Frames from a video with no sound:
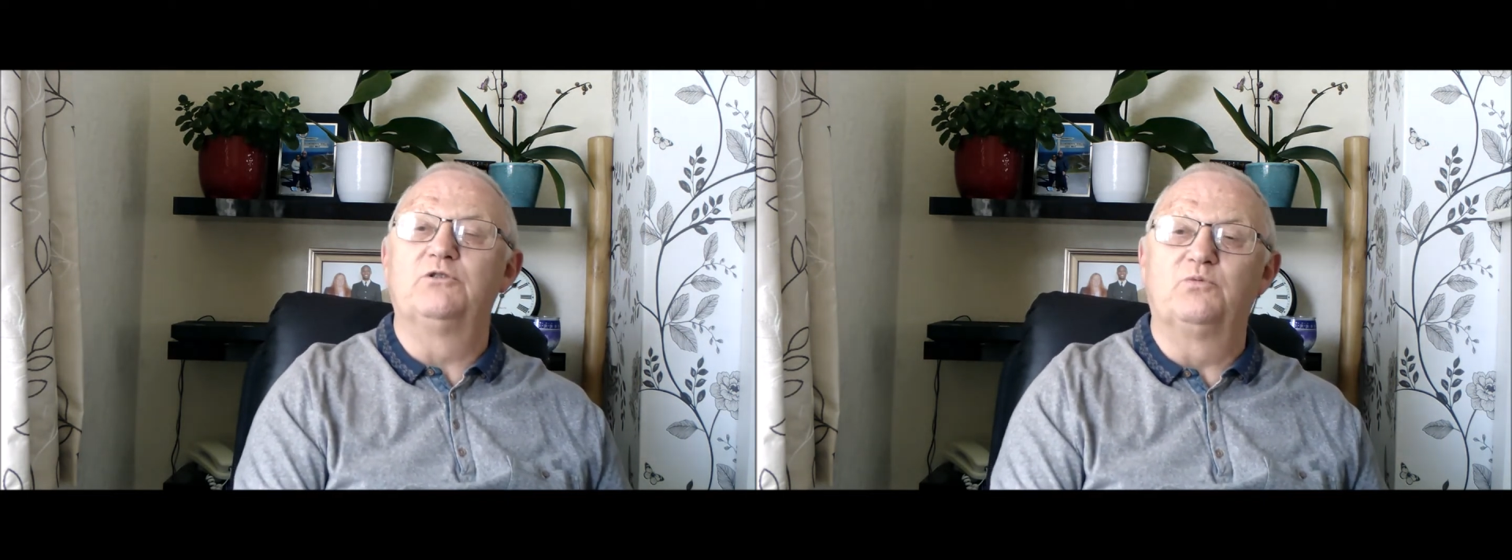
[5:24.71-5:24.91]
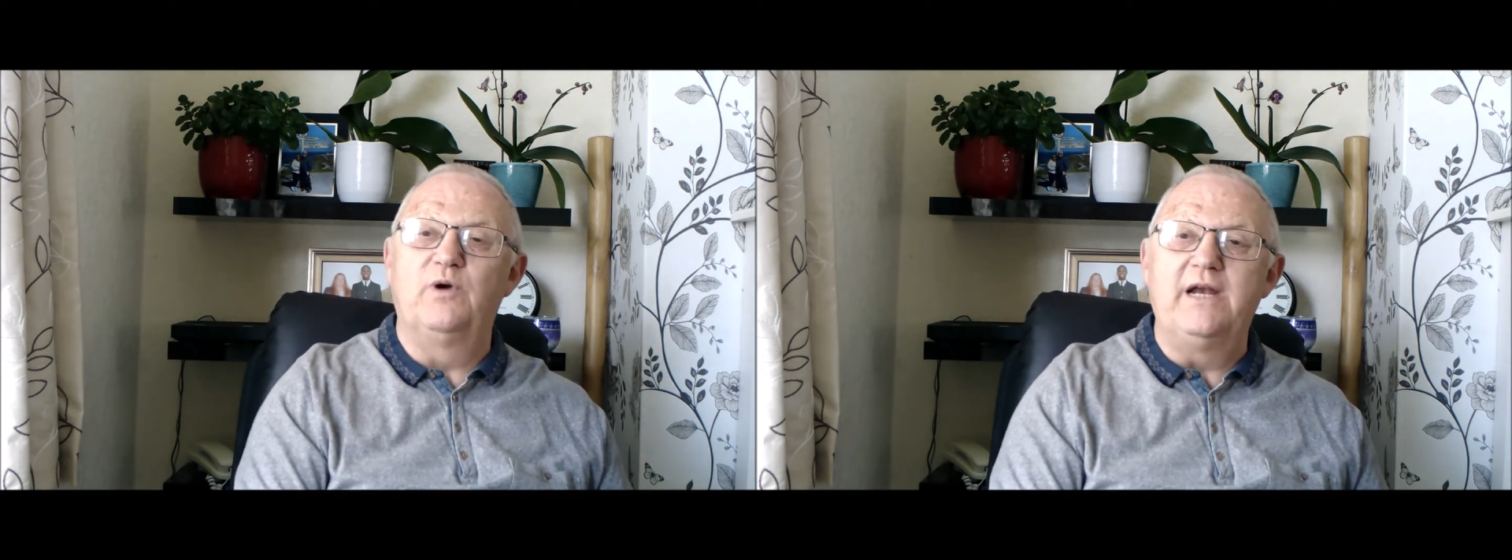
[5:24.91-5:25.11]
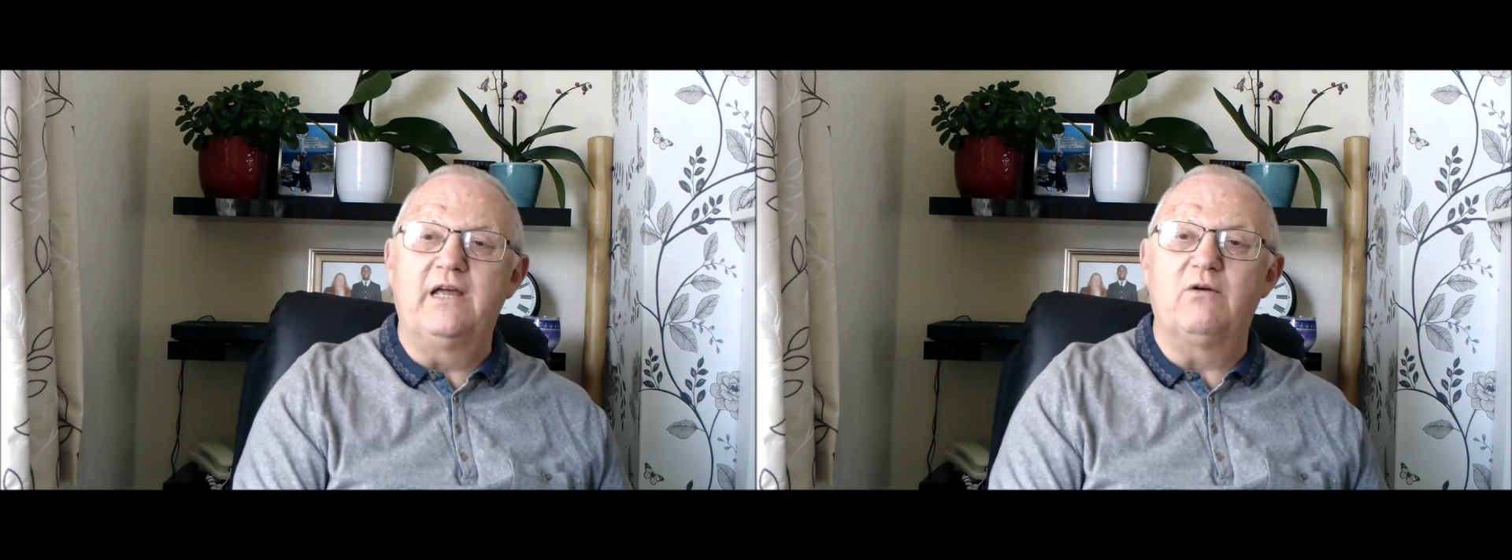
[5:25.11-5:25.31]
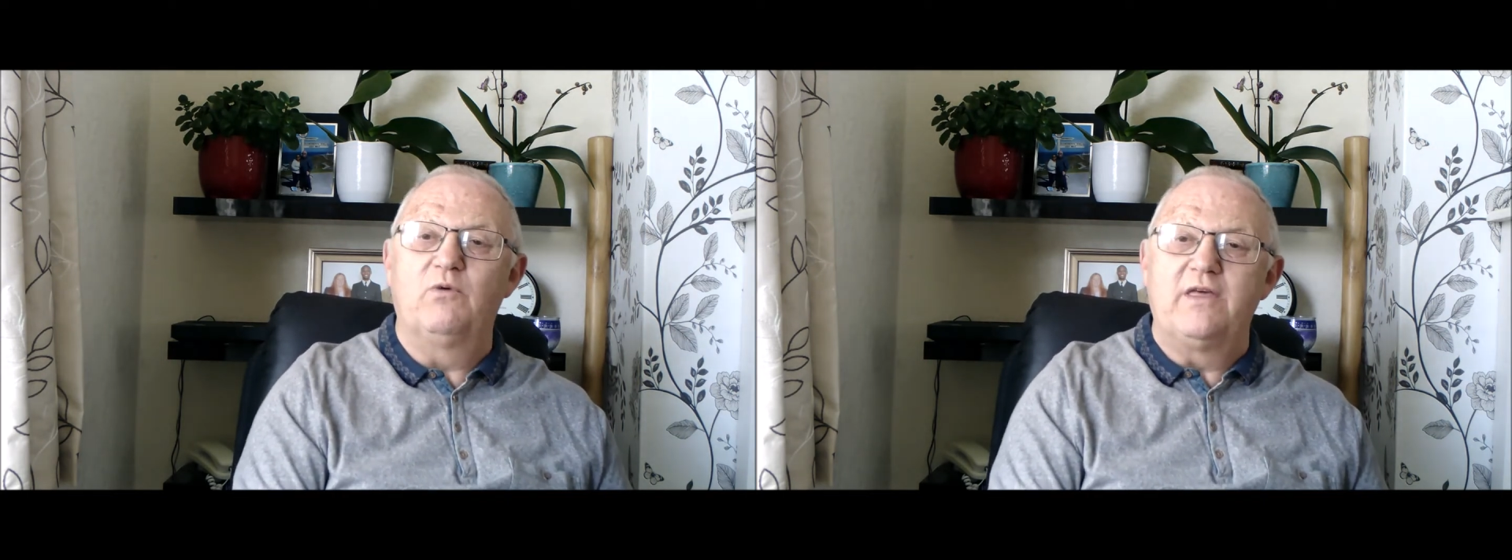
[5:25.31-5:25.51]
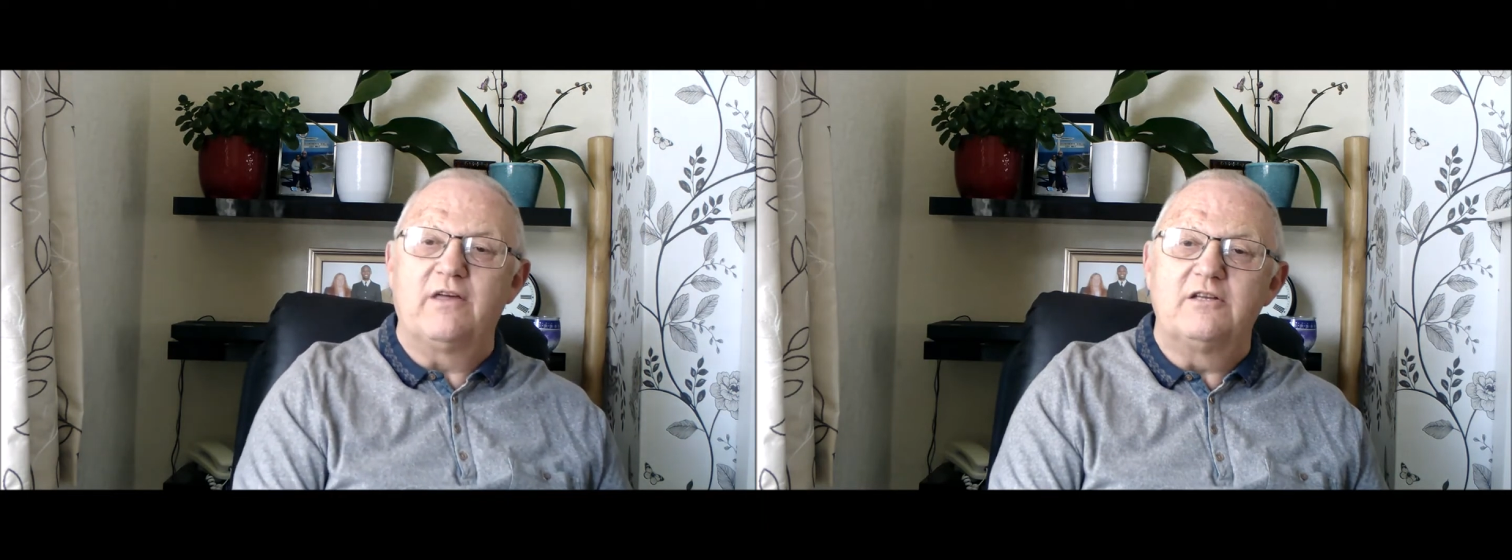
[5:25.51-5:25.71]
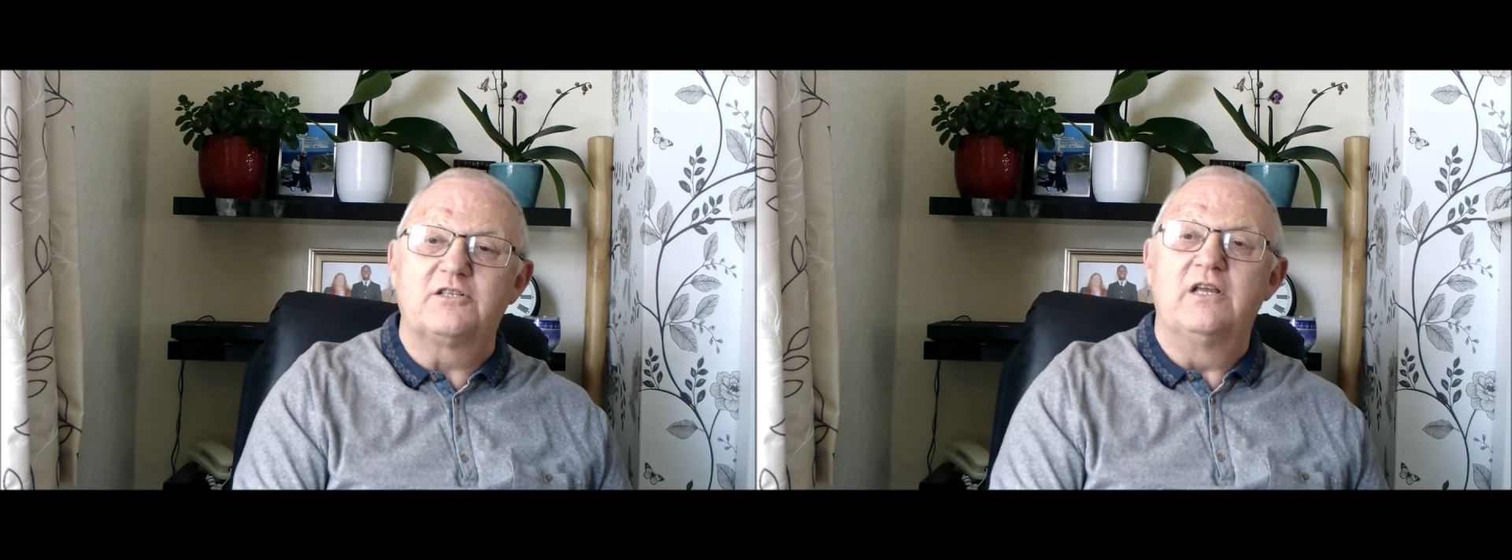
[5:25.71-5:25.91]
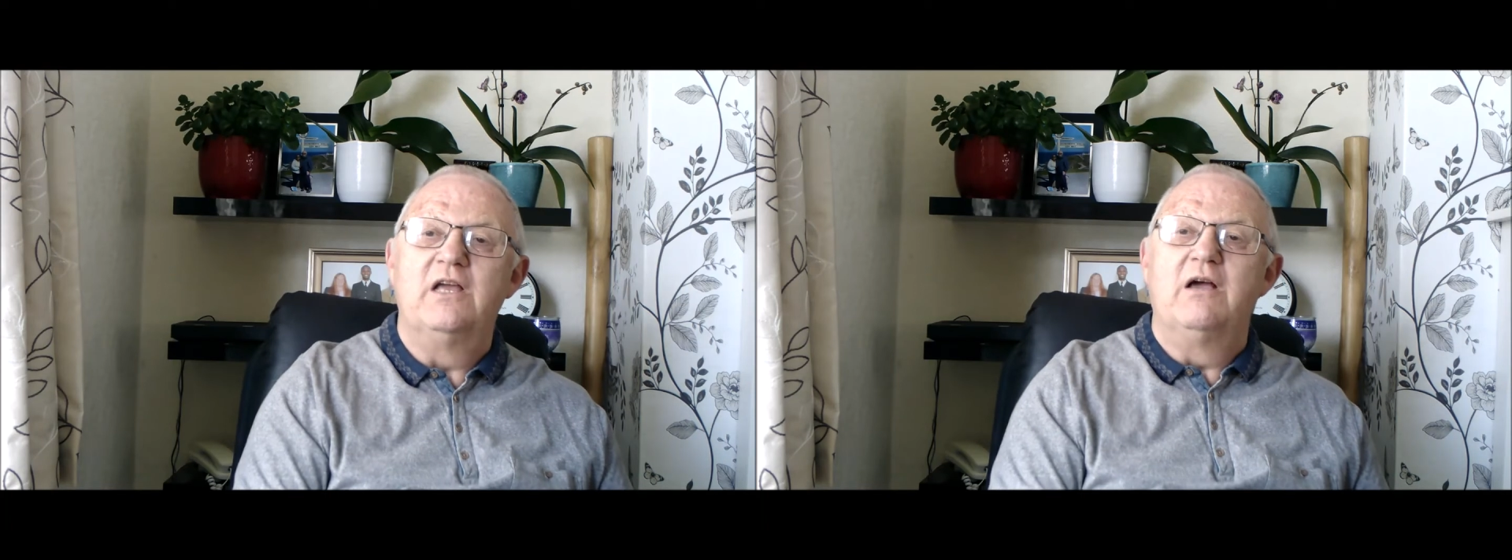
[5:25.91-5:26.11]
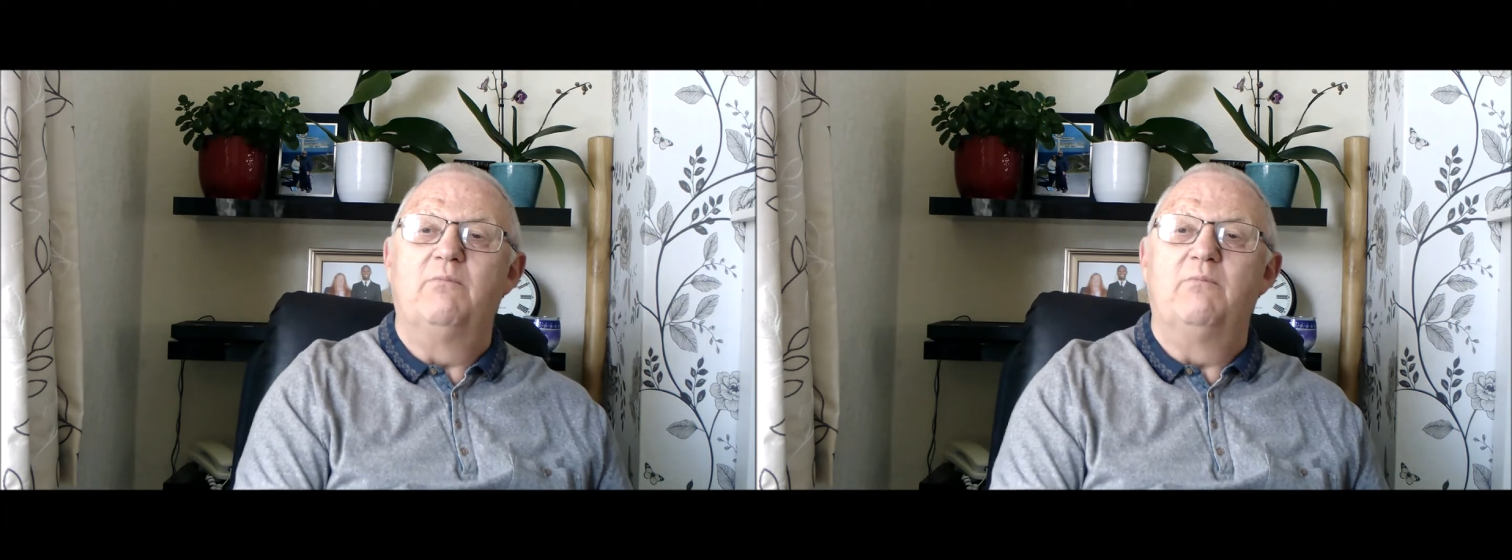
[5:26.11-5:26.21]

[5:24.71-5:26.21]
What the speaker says: was with us,